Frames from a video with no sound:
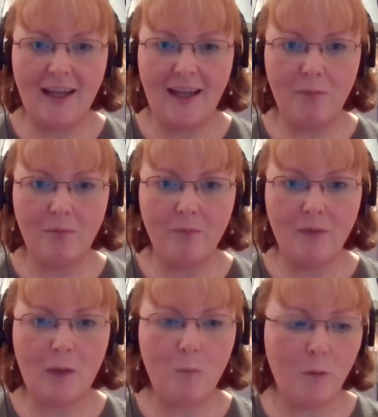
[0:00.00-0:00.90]
Um,
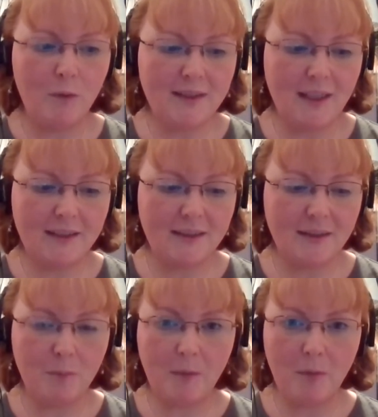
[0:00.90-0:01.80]
and what we say
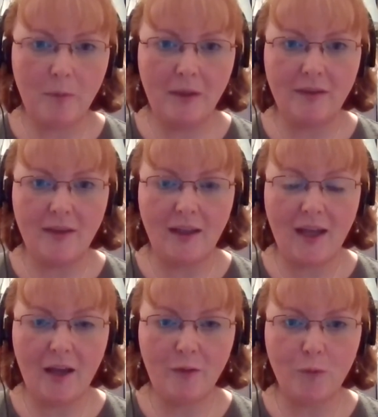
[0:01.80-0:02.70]
to people about the Think
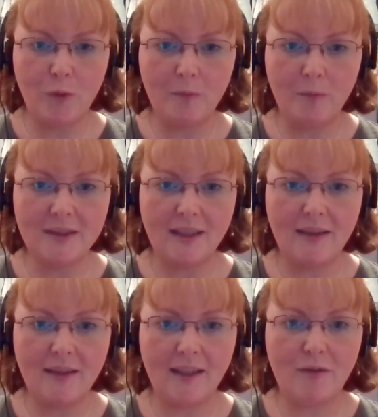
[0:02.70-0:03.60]
Ahead form is that
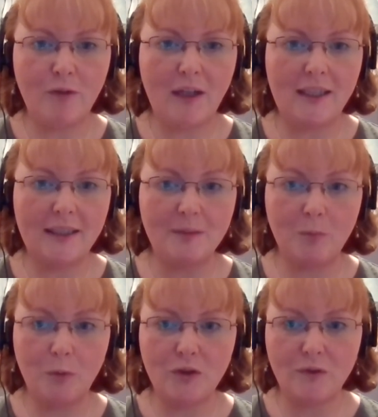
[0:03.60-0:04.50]
they can fill in as
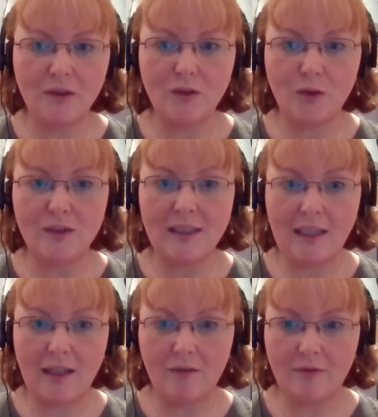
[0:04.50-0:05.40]
much of it or as
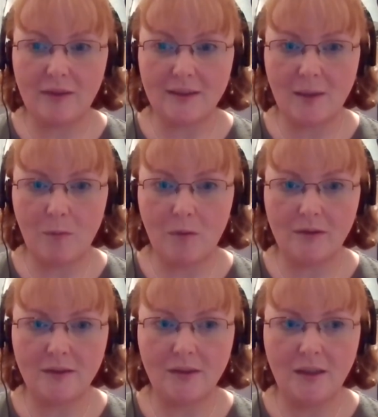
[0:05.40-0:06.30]
little of it as they
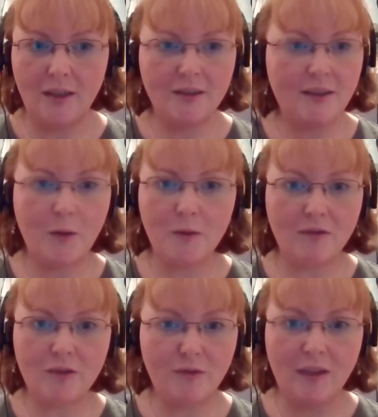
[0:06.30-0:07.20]
want. They don't
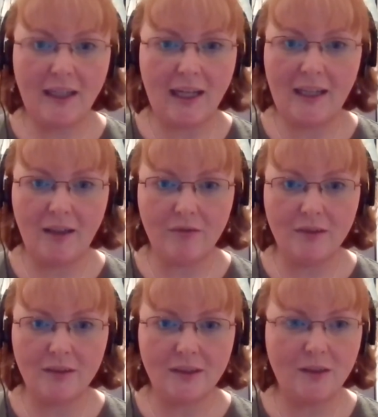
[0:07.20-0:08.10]
have to fill in any of
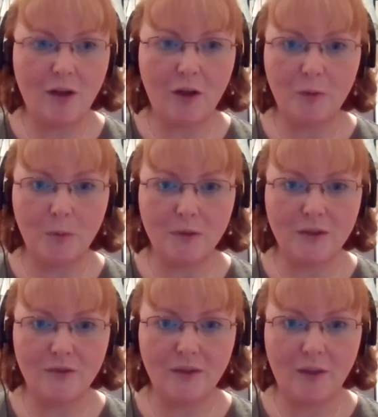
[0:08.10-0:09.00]
it, it's not
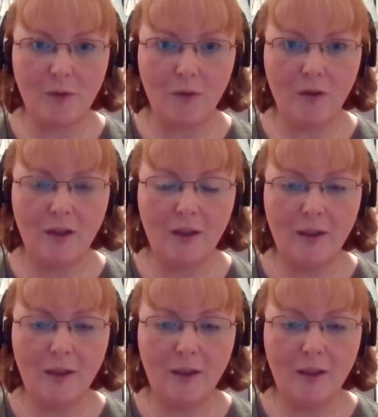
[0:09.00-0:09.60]
compulsory at all.